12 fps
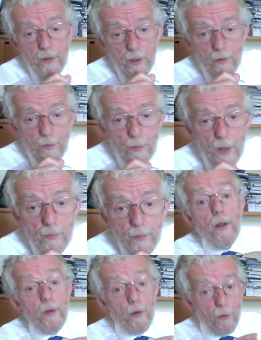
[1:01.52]
of the
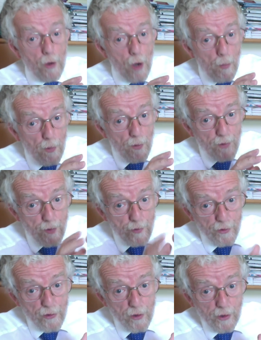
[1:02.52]
problem. There's a number of different
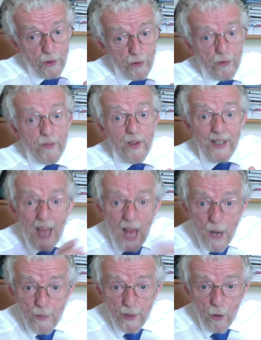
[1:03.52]
structures that
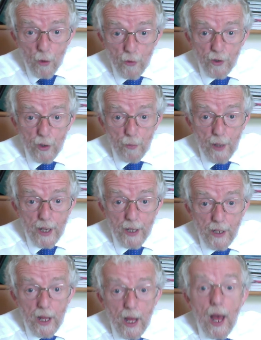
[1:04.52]
can be causing your pain,
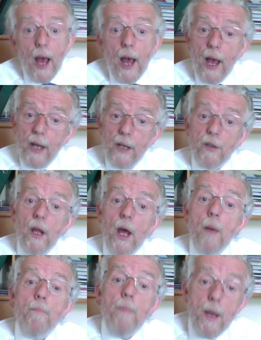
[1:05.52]
and
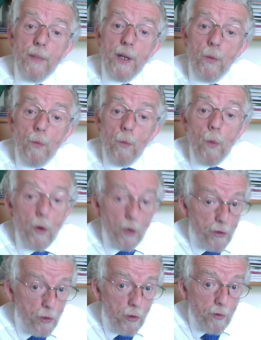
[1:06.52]
maybe one or
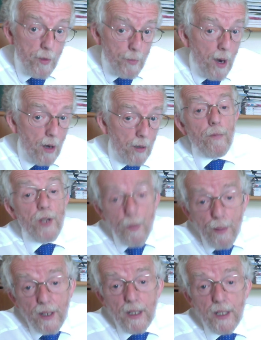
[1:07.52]
two of them are.
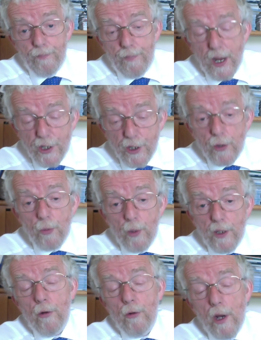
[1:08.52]
Typically, the patient
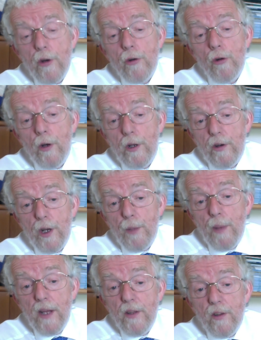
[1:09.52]
with greater trochanteric
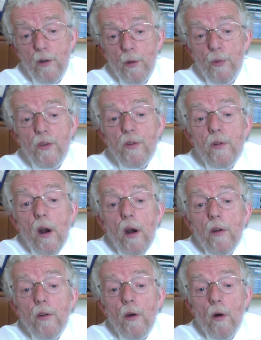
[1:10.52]
pain syndrome
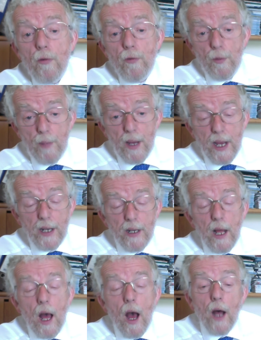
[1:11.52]
starts off with pain
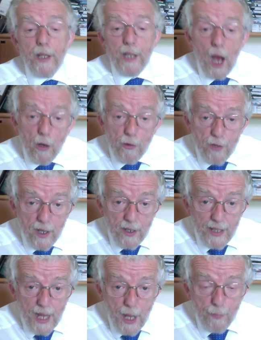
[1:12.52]
on the outside of
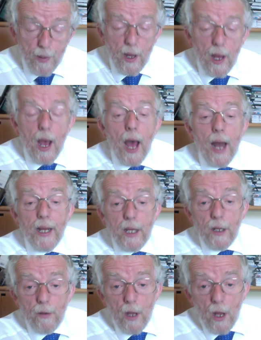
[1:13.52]
the hip, and it
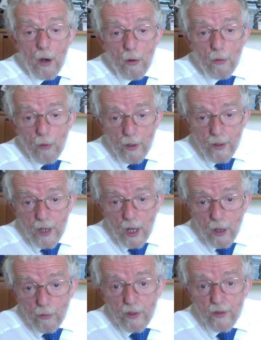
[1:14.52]
can run
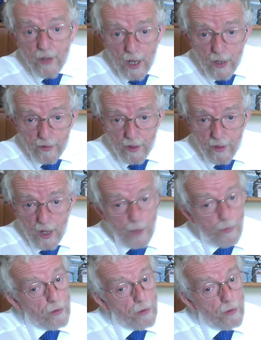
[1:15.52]
down the side of the thigh, but